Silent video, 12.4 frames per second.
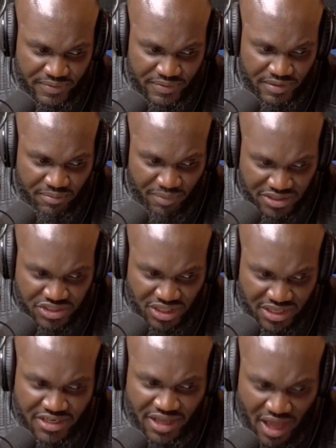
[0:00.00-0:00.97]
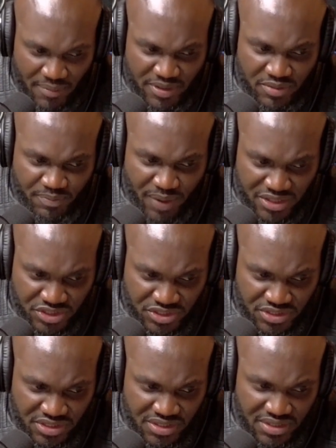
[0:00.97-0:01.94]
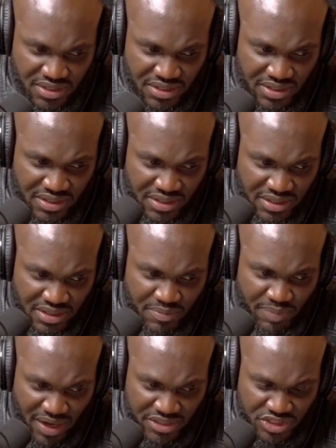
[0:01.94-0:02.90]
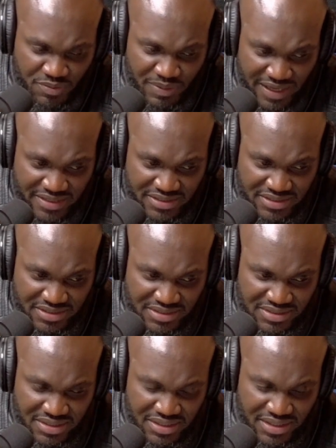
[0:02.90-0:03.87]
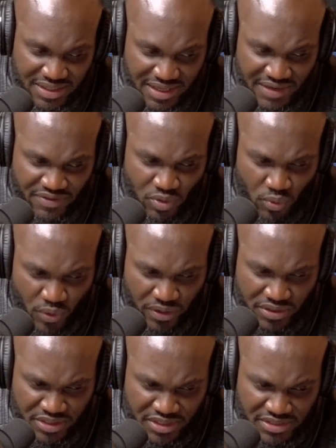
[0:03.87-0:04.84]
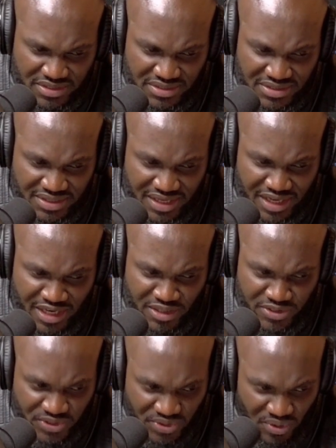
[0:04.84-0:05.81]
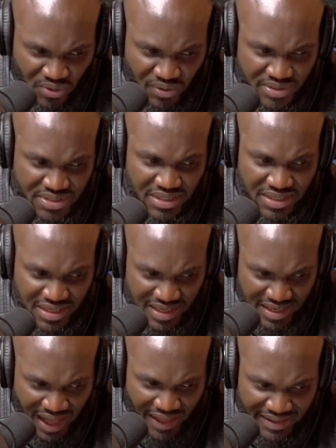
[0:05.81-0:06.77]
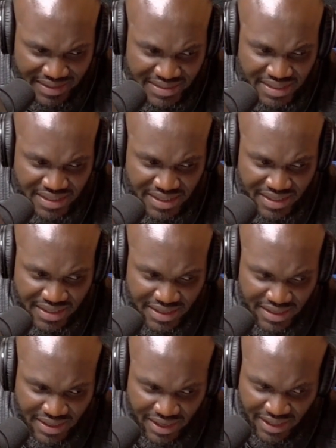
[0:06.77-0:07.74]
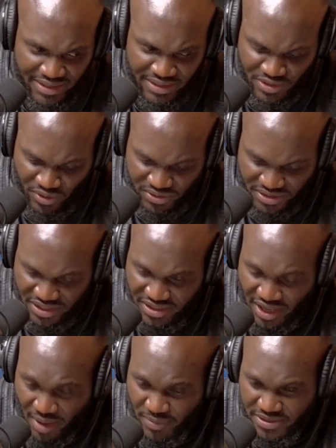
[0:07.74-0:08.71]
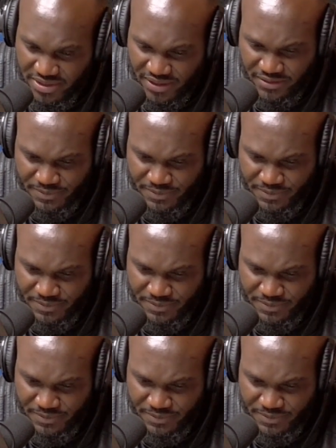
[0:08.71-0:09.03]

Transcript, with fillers: but shall inhabit the parched, the parched places in the wilderness, in a salt land, and not inhabited.